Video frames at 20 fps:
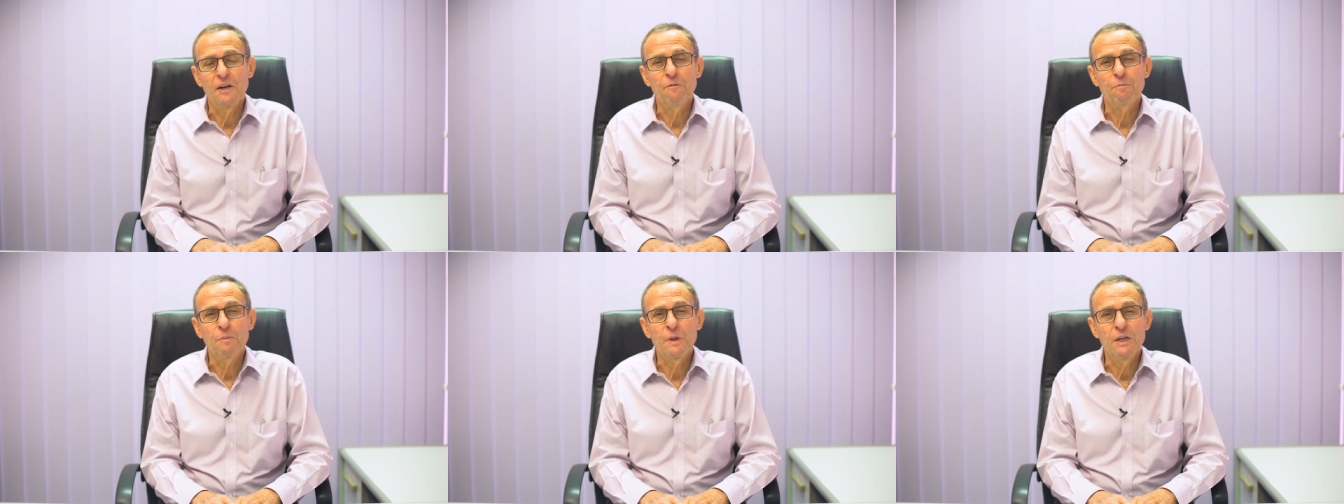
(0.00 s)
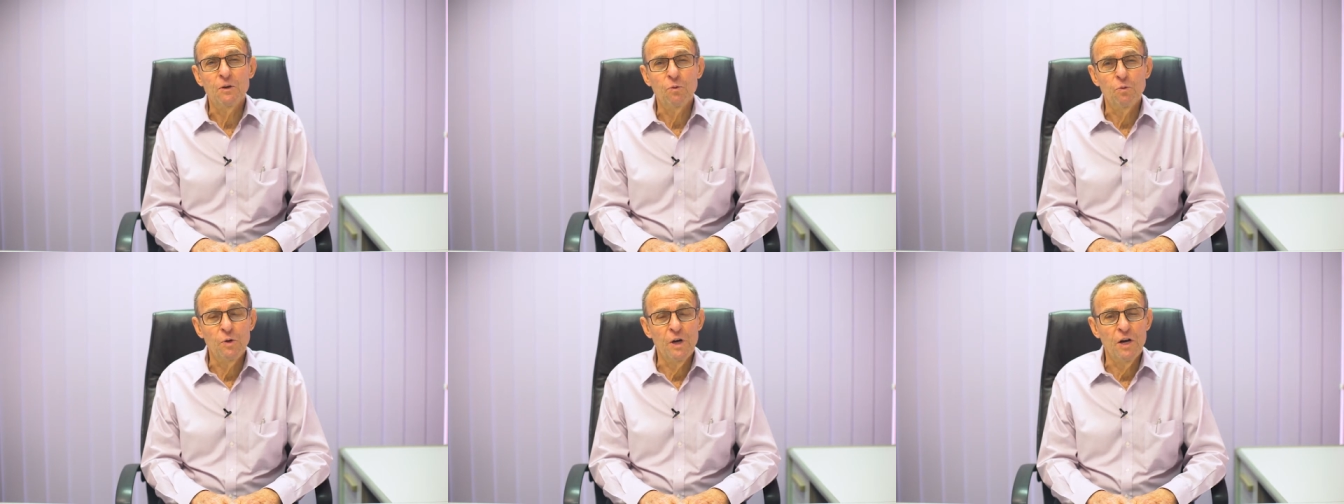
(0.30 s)
I've
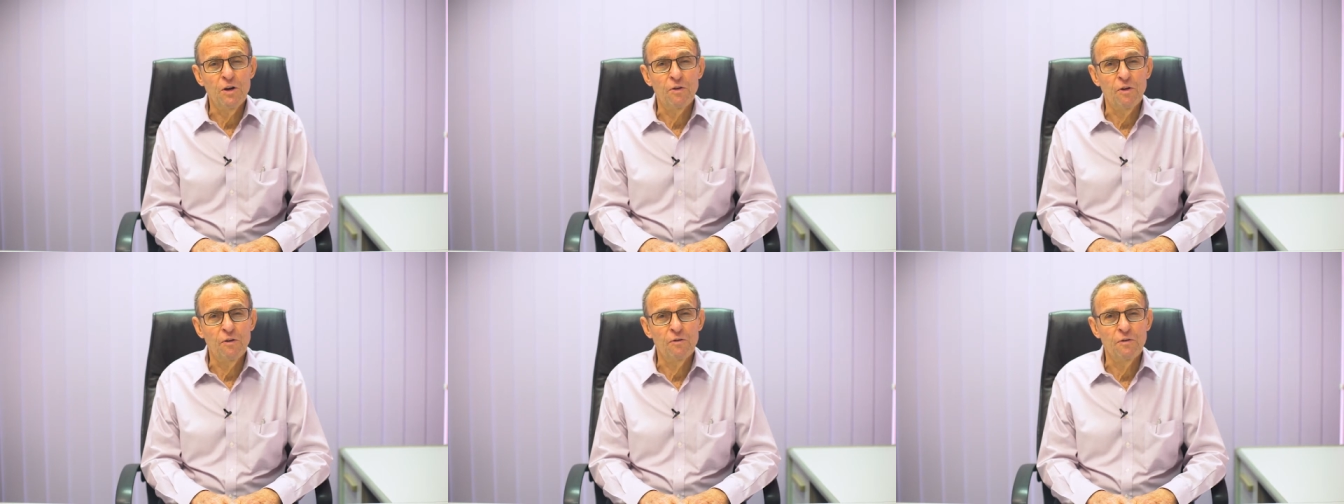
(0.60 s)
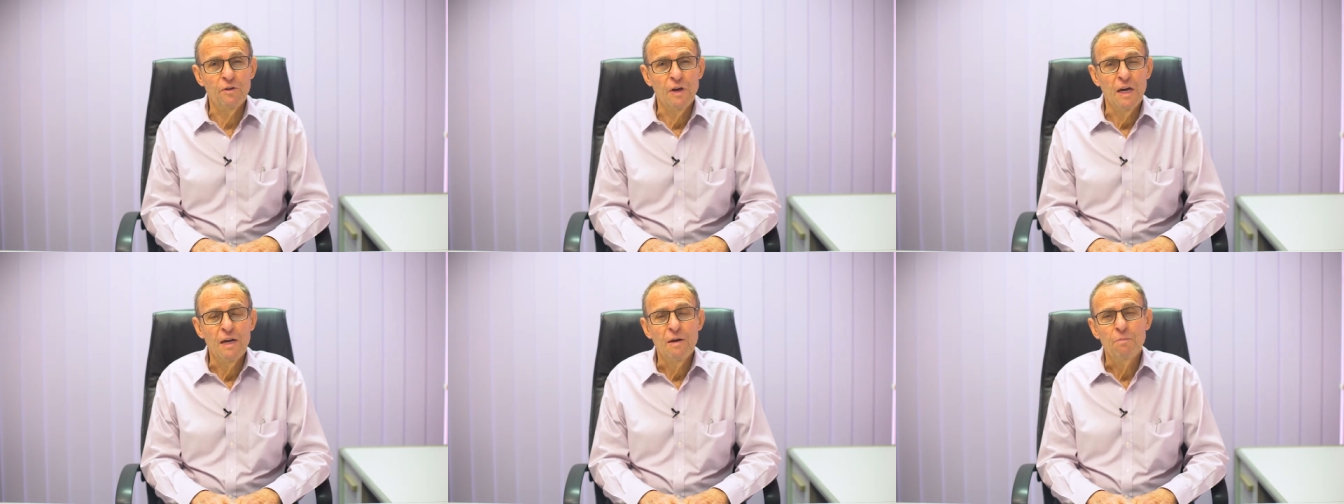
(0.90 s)
been aware
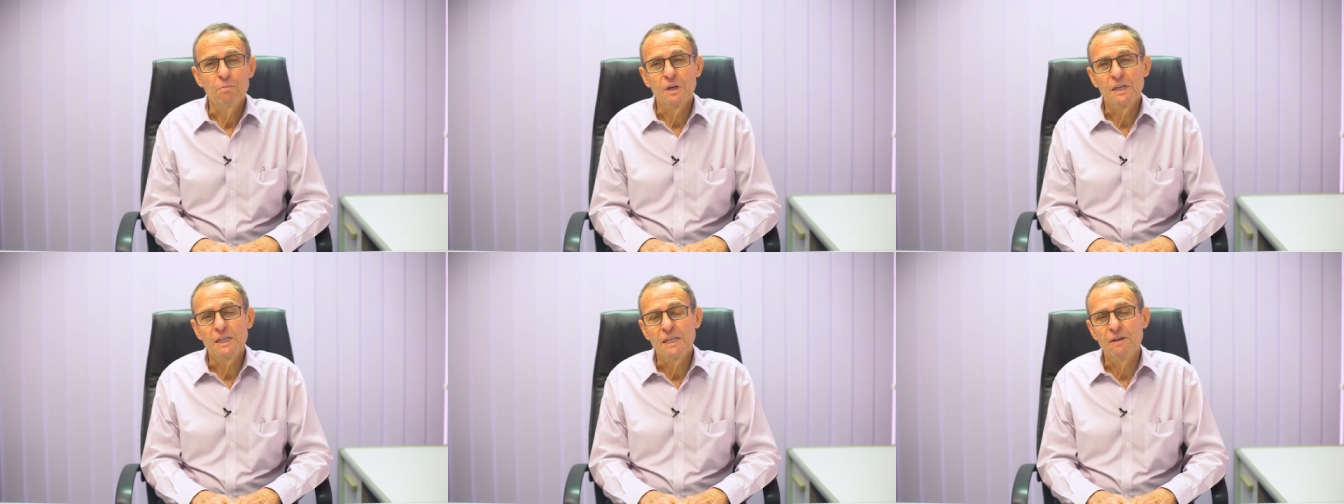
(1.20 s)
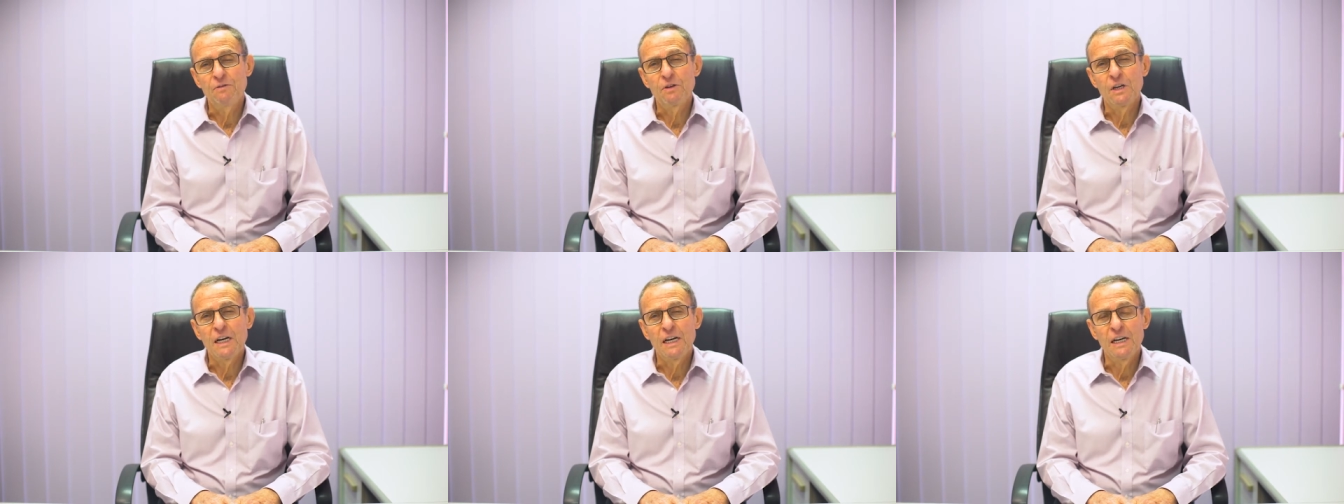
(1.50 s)
of but
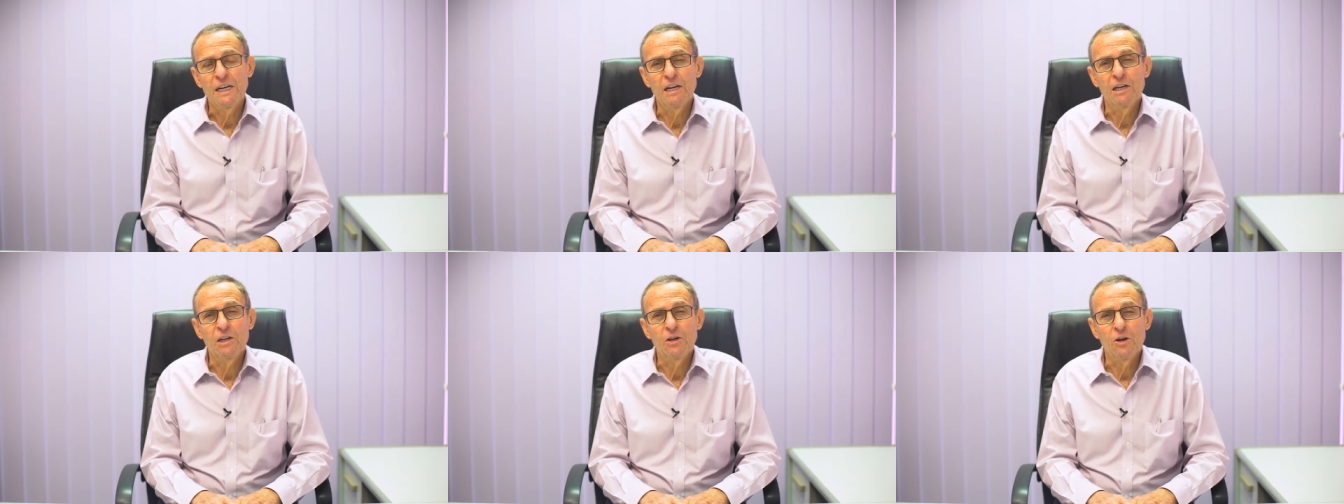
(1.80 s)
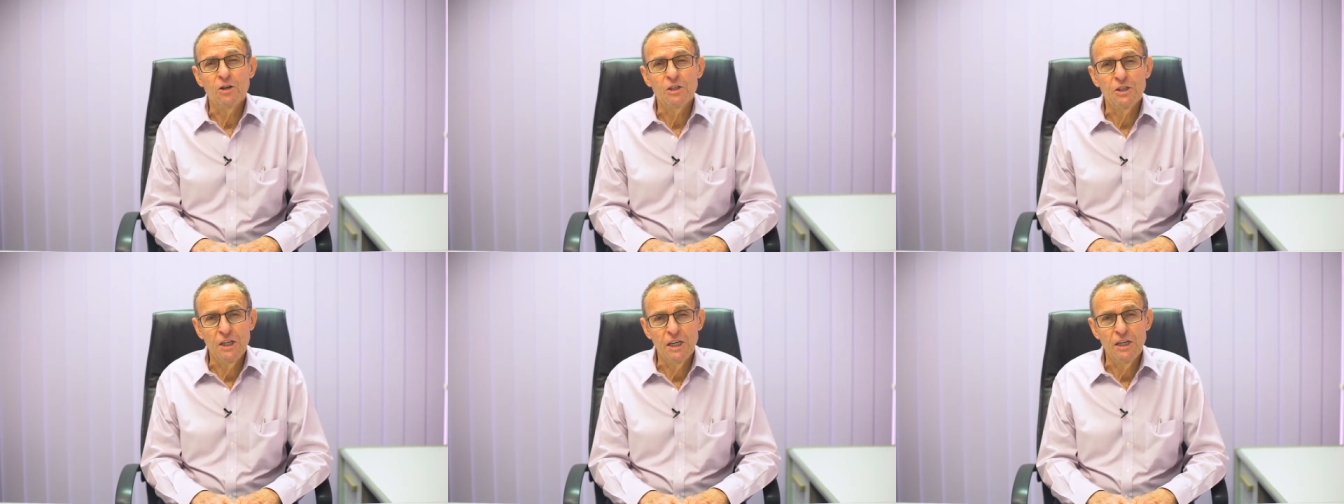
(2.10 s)
never clearly
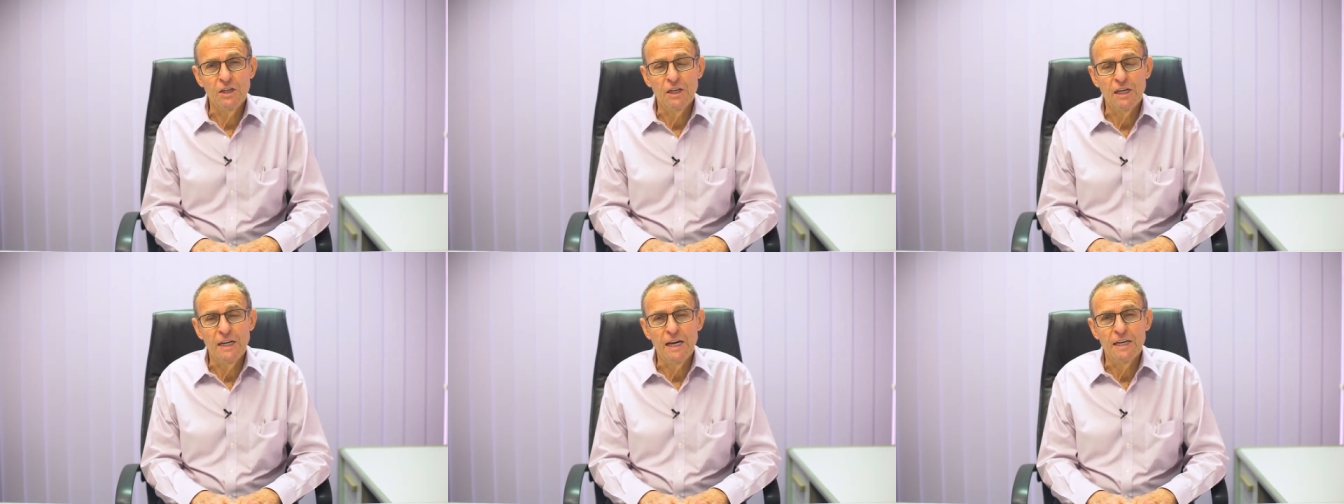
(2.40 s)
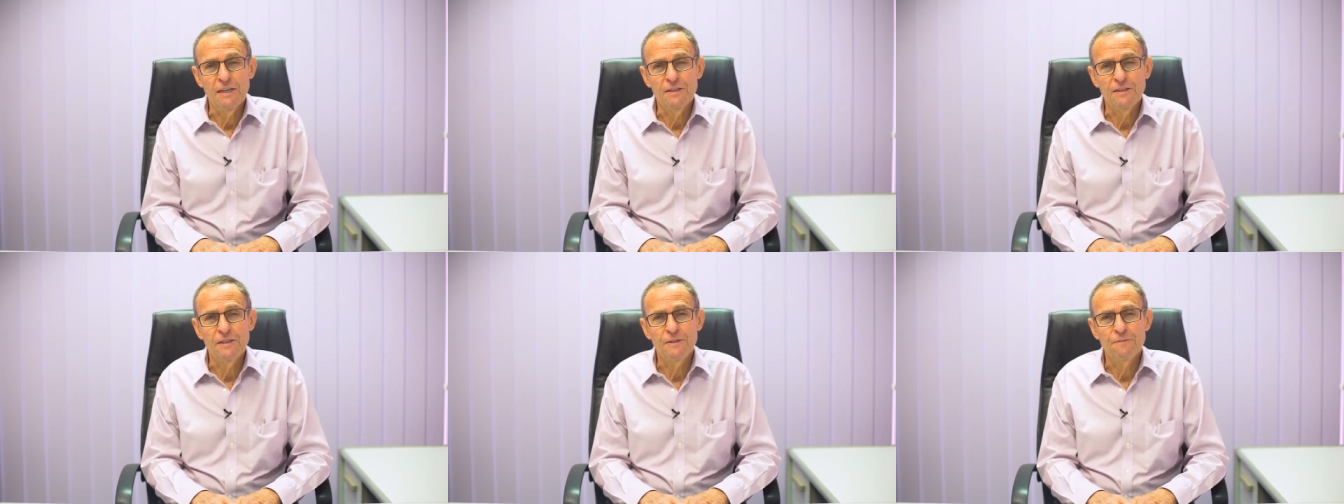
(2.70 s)

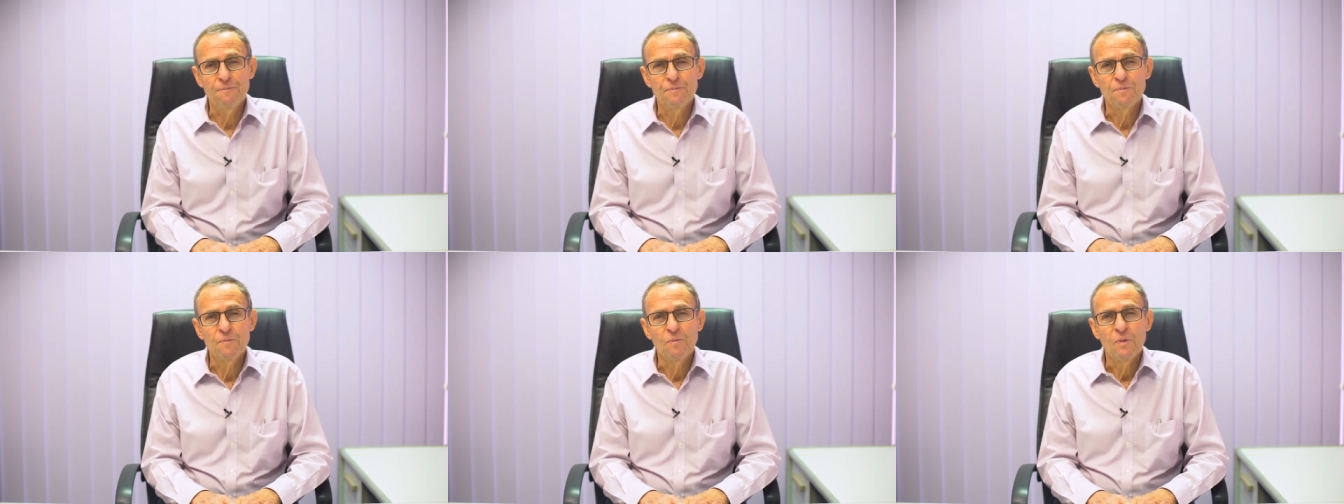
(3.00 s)
articulated.